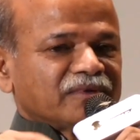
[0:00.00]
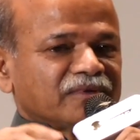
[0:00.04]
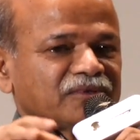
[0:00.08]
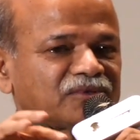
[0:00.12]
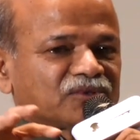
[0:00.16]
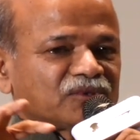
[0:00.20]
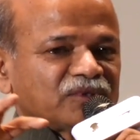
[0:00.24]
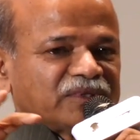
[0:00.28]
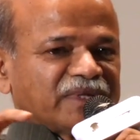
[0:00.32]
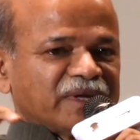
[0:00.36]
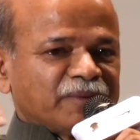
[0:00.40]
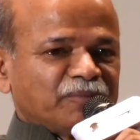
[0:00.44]

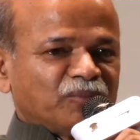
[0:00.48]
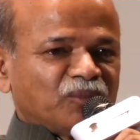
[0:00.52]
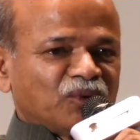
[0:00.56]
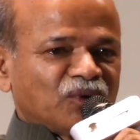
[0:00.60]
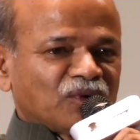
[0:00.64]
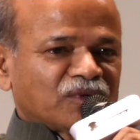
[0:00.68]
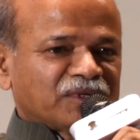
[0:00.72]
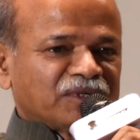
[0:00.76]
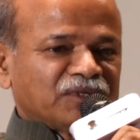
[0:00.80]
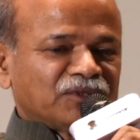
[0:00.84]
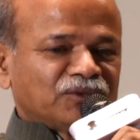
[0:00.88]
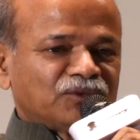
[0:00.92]
So they
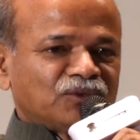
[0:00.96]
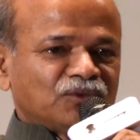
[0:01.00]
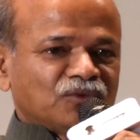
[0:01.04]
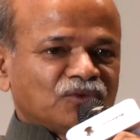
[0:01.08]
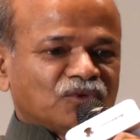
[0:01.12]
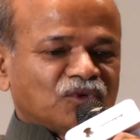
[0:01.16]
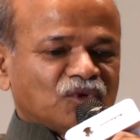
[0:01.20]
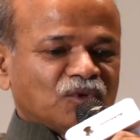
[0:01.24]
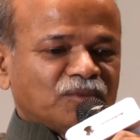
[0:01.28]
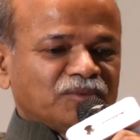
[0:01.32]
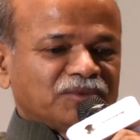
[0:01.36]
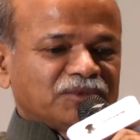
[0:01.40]
broke into two
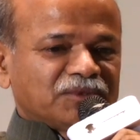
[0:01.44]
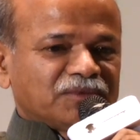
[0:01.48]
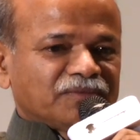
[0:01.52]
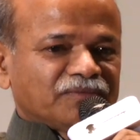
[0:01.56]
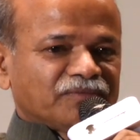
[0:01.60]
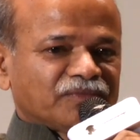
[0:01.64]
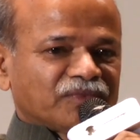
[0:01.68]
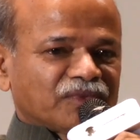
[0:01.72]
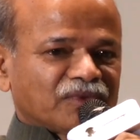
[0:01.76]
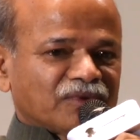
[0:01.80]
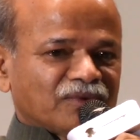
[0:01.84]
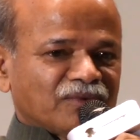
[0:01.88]
groups.
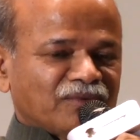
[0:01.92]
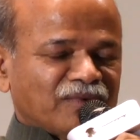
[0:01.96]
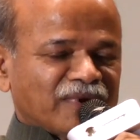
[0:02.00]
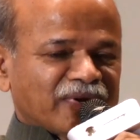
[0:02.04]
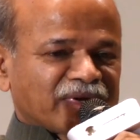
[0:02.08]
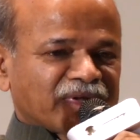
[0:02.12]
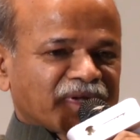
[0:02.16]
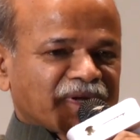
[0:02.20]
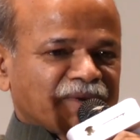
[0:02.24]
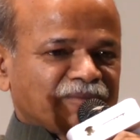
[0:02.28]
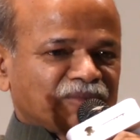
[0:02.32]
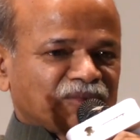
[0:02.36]

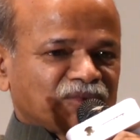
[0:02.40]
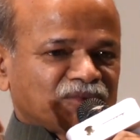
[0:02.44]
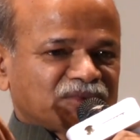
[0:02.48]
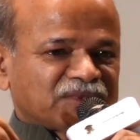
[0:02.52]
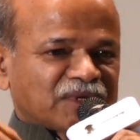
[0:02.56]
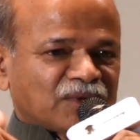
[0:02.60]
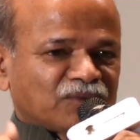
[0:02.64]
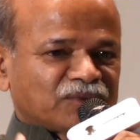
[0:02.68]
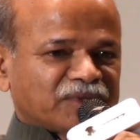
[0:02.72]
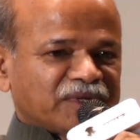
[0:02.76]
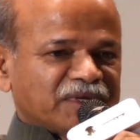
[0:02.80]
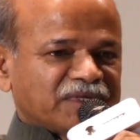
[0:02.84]
One came to
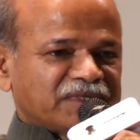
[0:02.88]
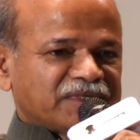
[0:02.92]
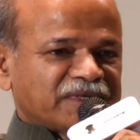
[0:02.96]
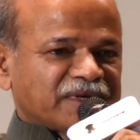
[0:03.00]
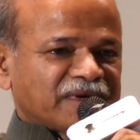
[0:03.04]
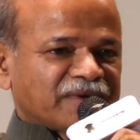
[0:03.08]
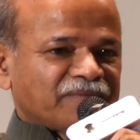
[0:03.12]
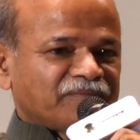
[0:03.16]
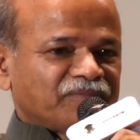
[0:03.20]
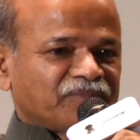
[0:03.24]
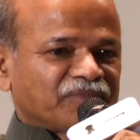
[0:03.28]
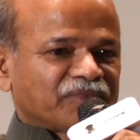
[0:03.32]
South
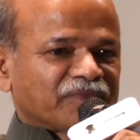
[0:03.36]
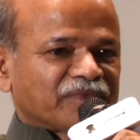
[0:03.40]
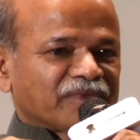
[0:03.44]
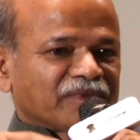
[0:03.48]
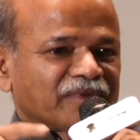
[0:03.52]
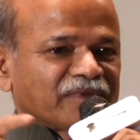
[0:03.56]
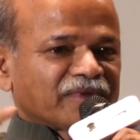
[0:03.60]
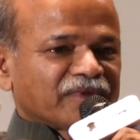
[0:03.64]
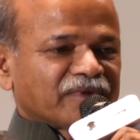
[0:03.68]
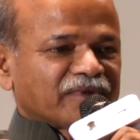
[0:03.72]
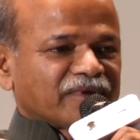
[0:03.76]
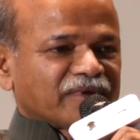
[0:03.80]
Asia
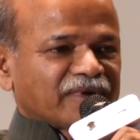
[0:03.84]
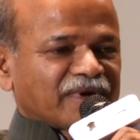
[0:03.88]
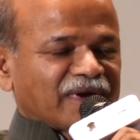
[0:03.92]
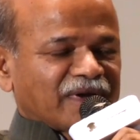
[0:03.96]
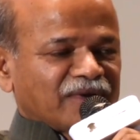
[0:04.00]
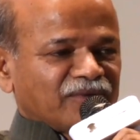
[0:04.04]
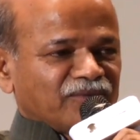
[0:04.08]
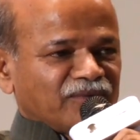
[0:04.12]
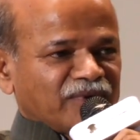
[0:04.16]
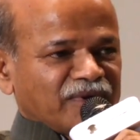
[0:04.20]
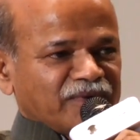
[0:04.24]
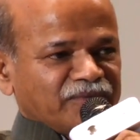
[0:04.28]

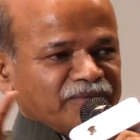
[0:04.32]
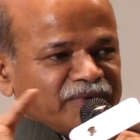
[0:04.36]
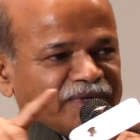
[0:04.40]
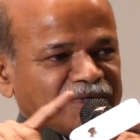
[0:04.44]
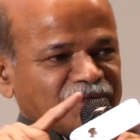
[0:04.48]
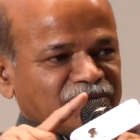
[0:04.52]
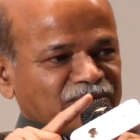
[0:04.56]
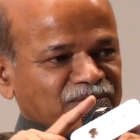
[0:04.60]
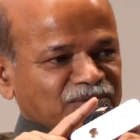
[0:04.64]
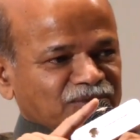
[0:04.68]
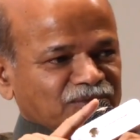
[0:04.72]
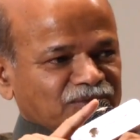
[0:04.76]
and one
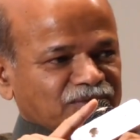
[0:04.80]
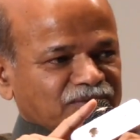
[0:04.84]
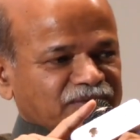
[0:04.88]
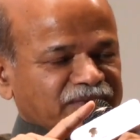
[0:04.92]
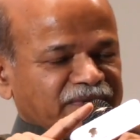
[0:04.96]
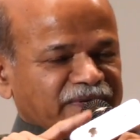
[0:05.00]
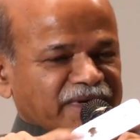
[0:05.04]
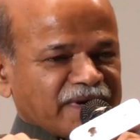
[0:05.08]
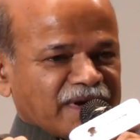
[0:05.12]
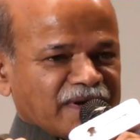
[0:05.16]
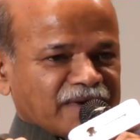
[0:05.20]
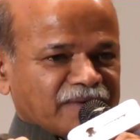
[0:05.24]
went to
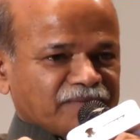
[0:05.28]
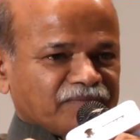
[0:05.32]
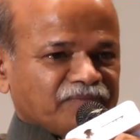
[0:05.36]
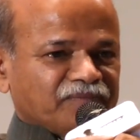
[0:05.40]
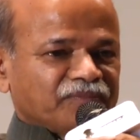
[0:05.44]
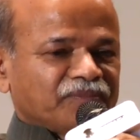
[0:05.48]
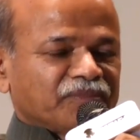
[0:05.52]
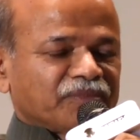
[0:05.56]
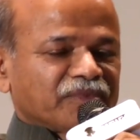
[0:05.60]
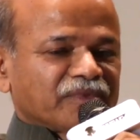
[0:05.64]
Iran.